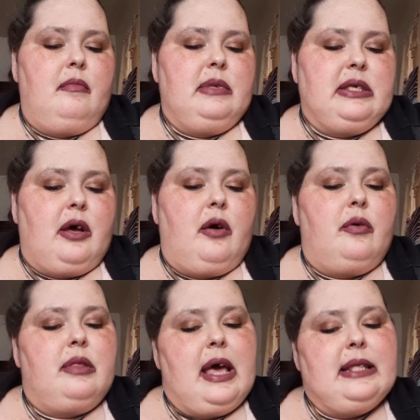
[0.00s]

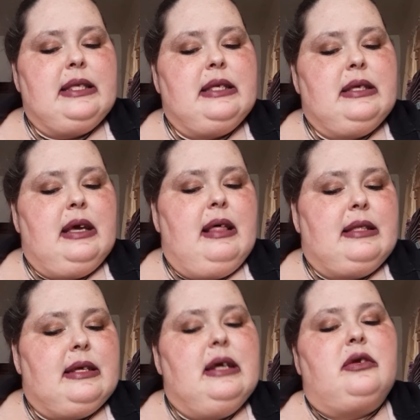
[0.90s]
So that's
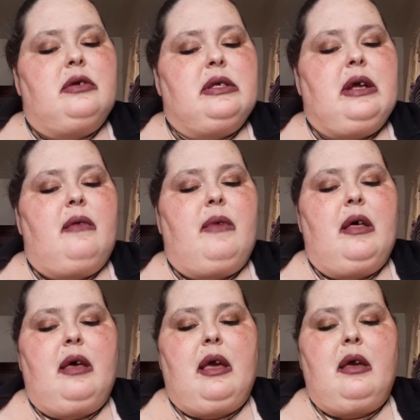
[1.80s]
an interesting
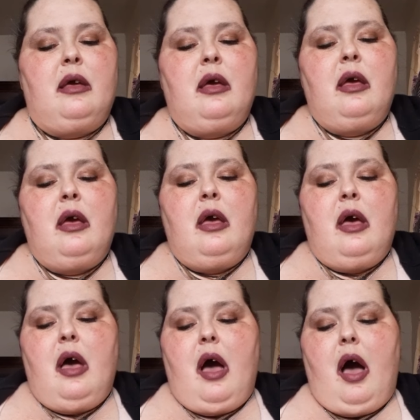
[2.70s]
feeling.
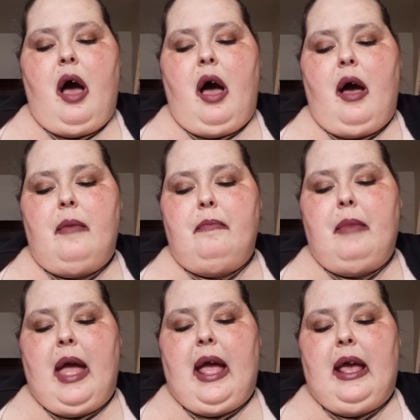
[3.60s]

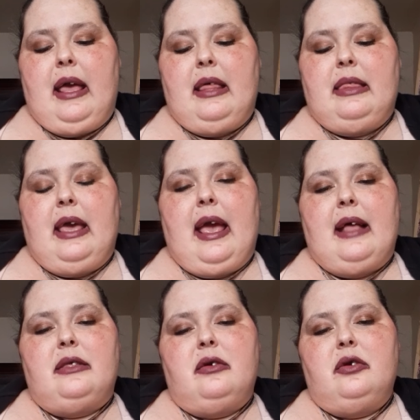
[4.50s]
May, the
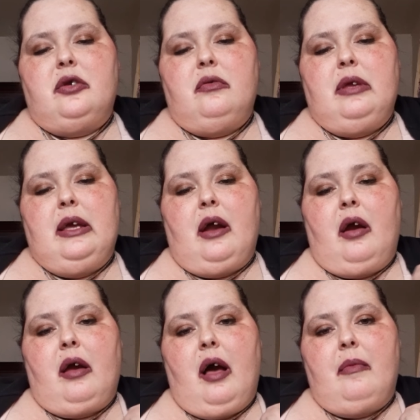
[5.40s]
answers you need
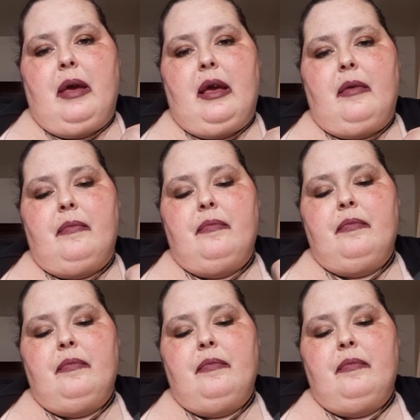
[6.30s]
are coming.